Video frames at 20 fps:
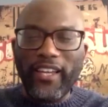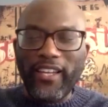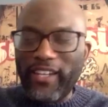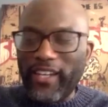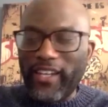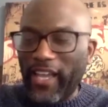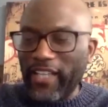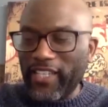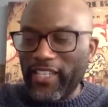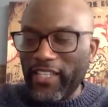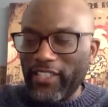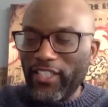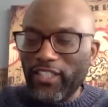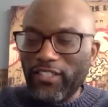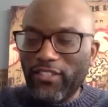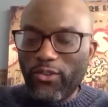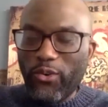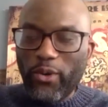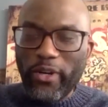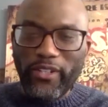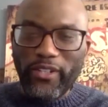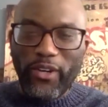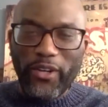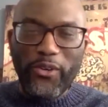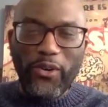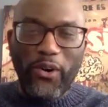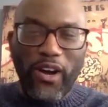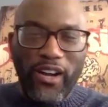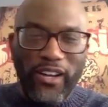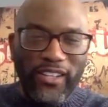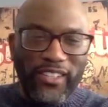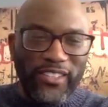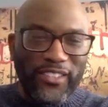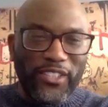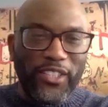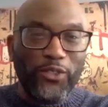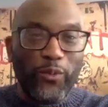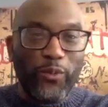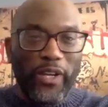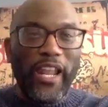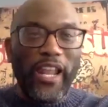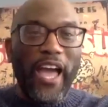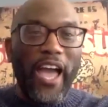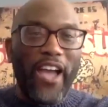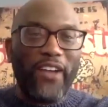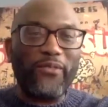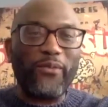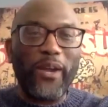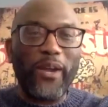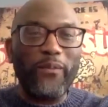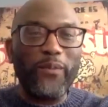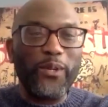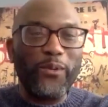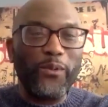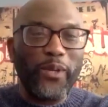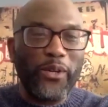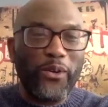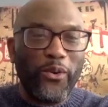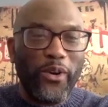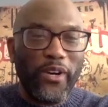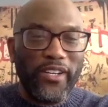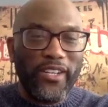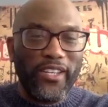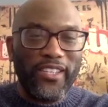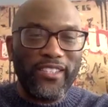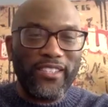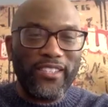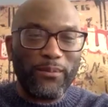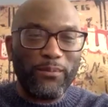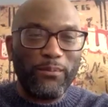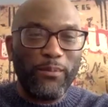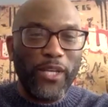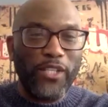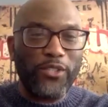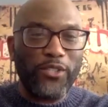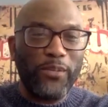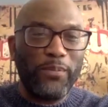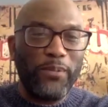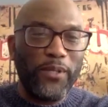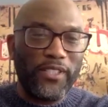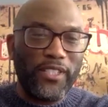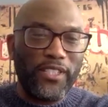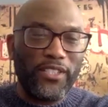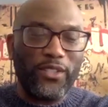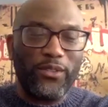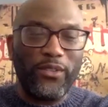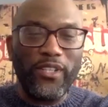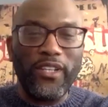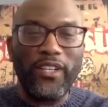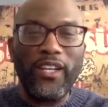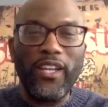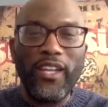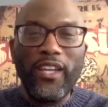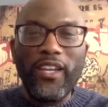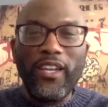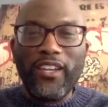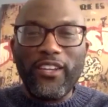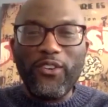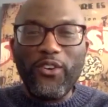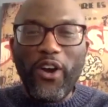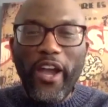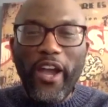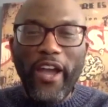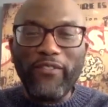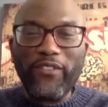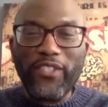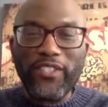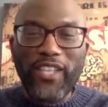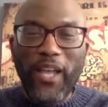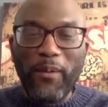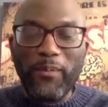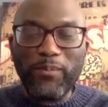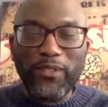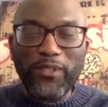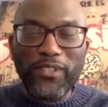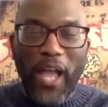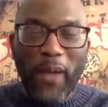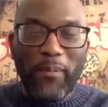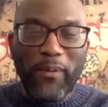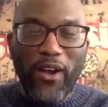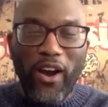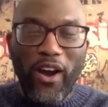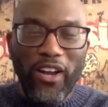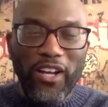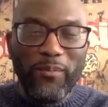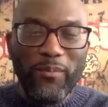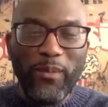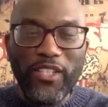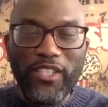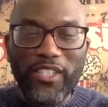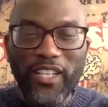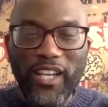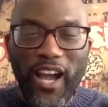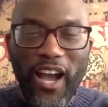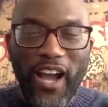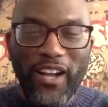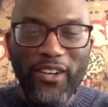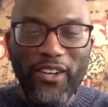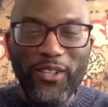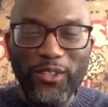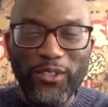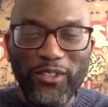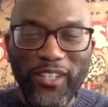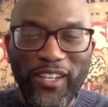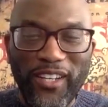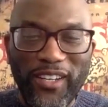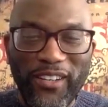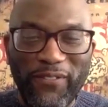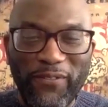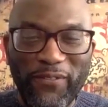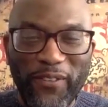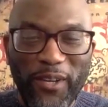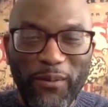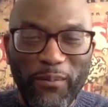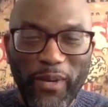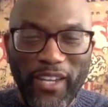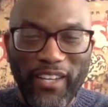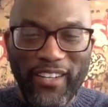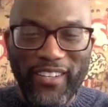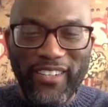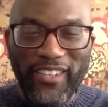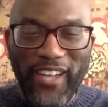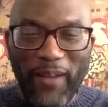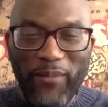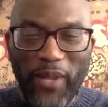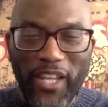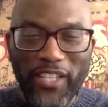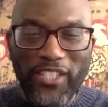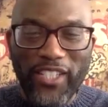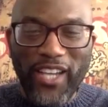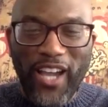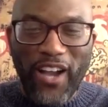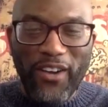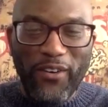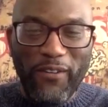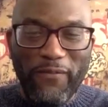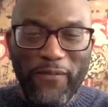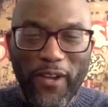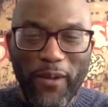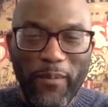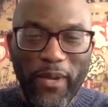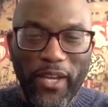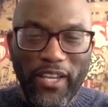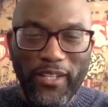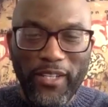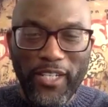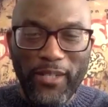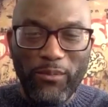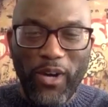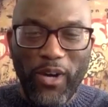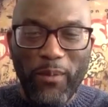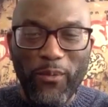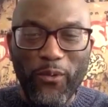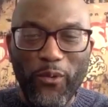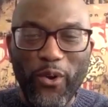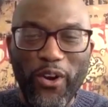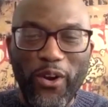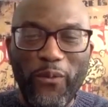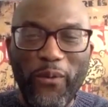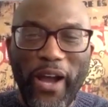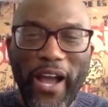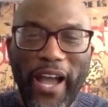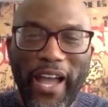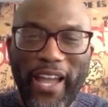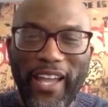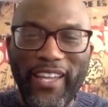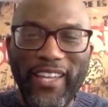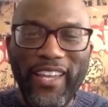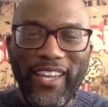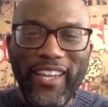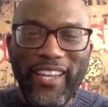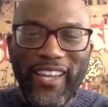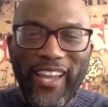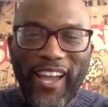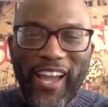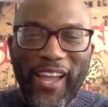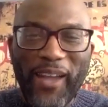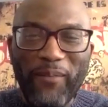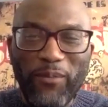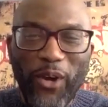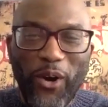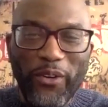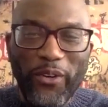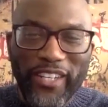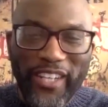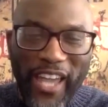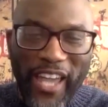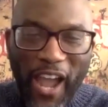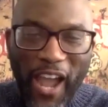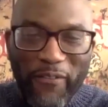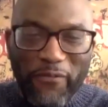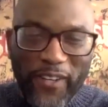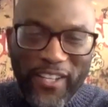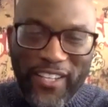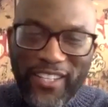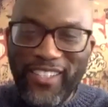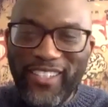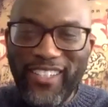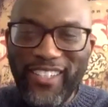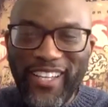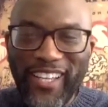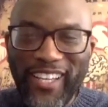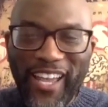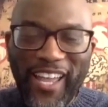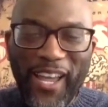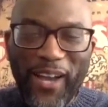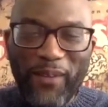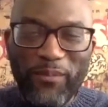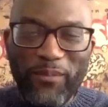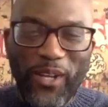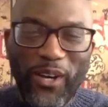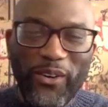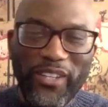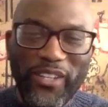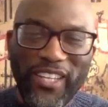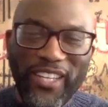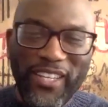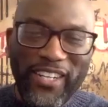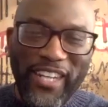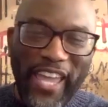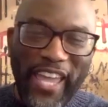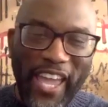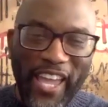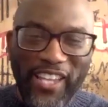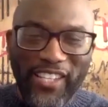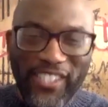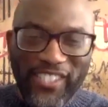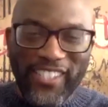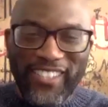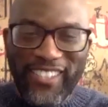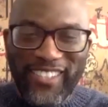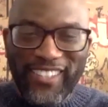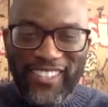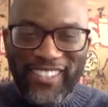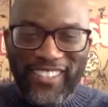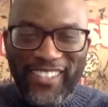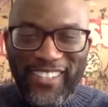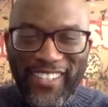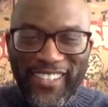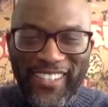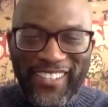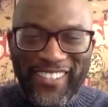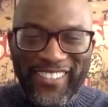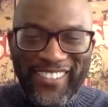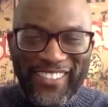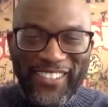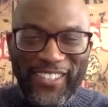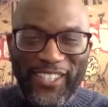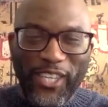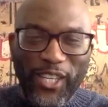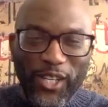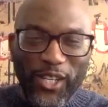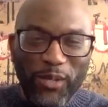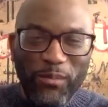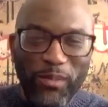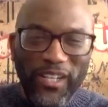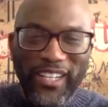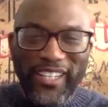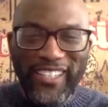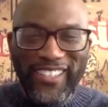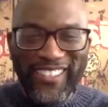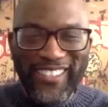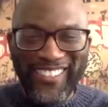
I just a quick note. You all, since we're live, right? We recording this. Make sure you put this on here. You all have to stop calling me Chicago's filmmaker. I'm not a Chicago filmmaker anymore. I'm worldwide. I am known in Africa. I am known in Asia, Cuba.